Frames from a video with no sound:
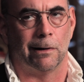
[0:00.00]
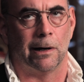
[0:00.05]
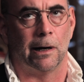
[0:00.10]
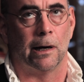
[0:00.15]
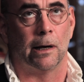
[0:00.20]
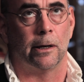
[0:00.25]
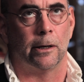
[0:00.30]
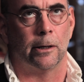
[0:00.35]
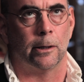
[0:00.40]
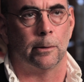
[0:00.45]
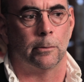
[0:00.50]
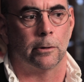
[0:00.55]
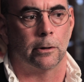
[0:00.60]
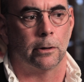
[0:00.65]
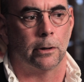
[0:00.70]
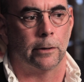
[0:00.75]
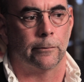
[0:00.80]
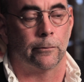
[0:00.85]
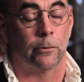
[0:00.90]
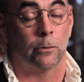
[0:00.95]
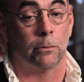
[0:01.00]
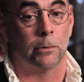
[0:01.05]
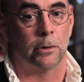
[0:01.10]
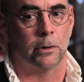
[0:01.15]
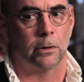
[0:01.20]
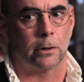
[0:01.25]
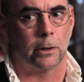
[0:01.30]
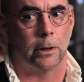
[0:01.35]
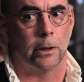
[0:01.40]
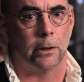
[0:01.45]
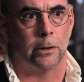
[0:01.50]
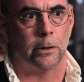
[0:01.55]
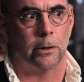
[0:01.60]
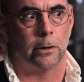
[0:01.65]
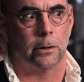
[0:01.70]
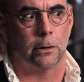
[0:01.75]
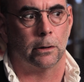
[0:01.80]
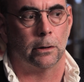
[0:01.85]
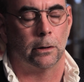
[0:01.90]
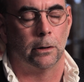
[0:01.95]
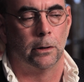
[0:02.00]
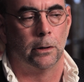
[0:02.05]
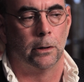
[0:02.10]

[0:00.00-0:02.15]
I am or ever will get near.